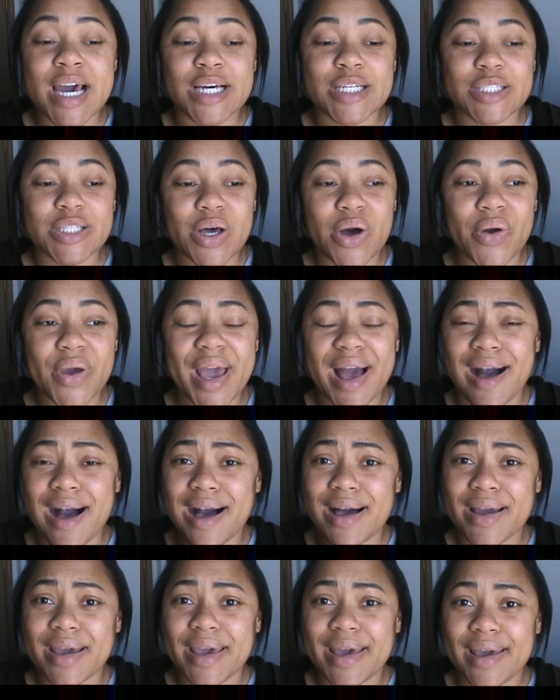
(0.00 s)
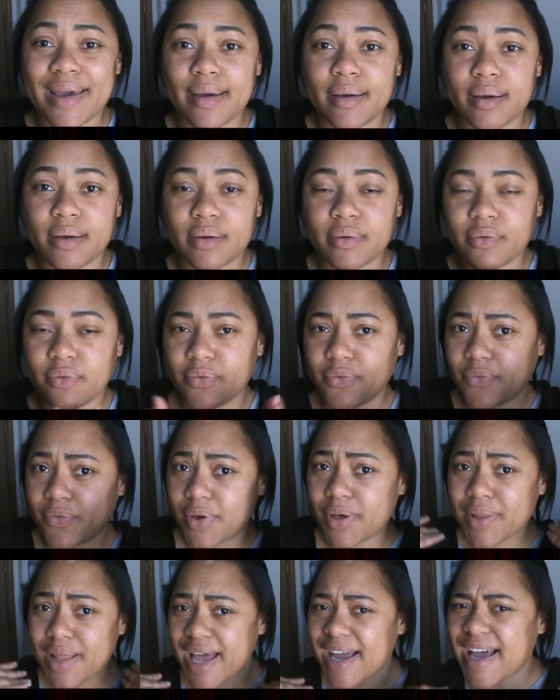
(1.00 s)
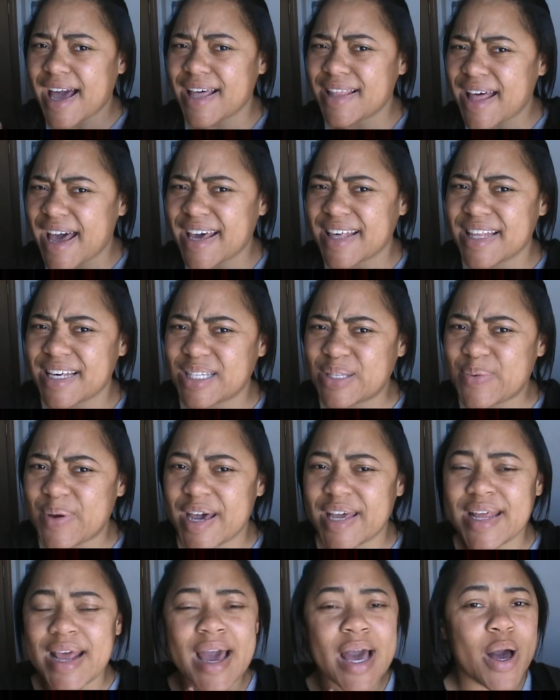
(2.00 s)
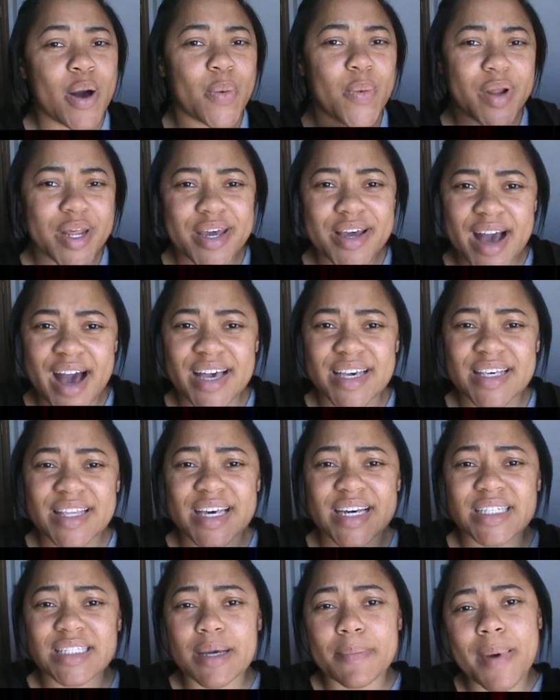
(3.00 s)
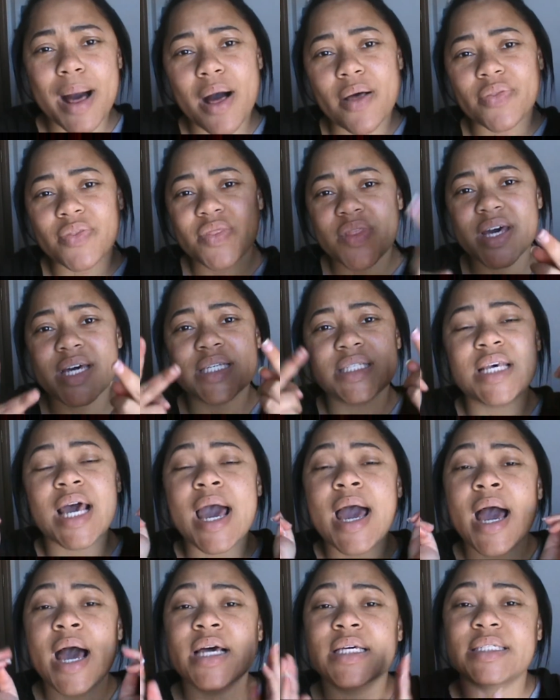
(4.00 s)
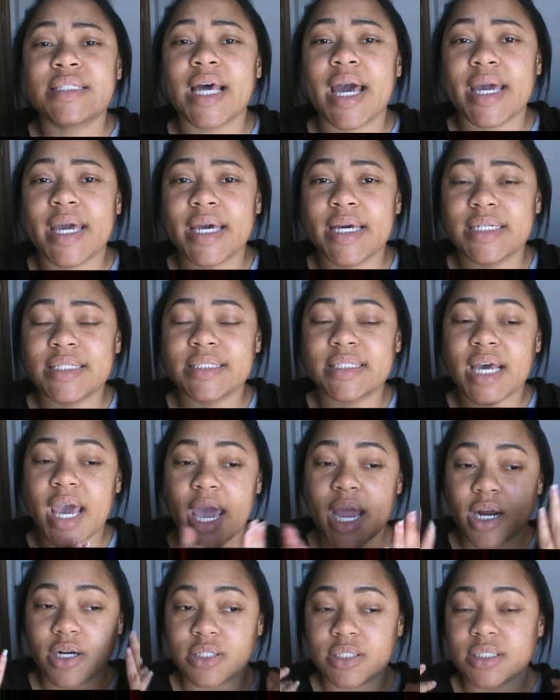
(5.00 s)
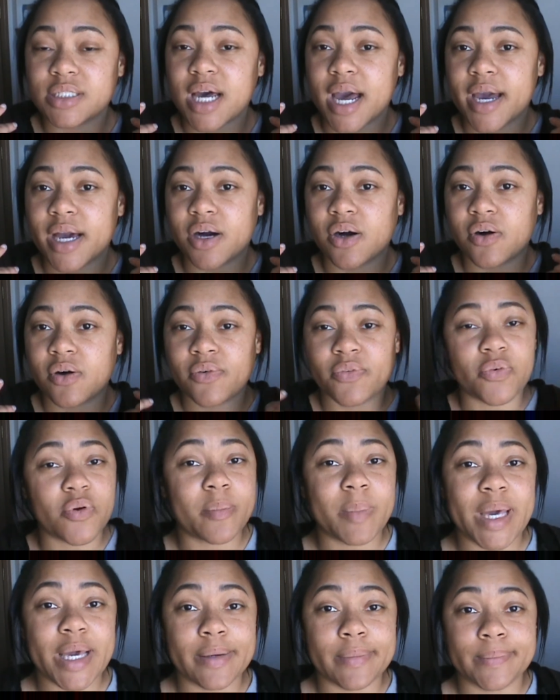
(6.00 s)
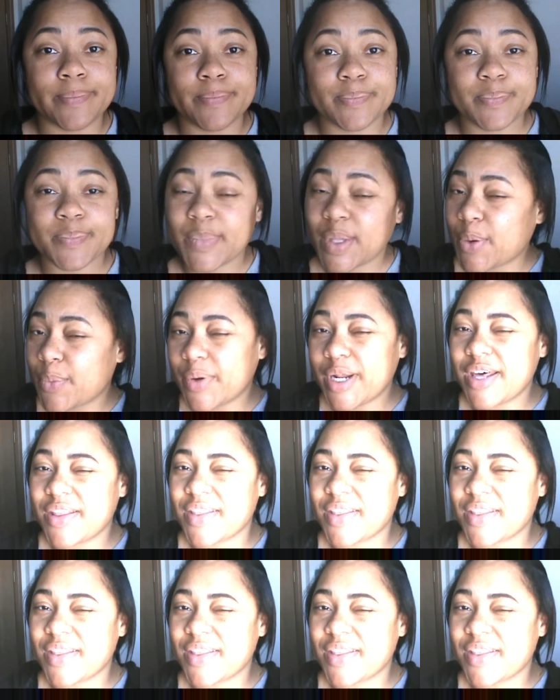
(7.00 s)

So yeah, I feel like I like this one. What do you guys think about this second hairstyle for me? What do you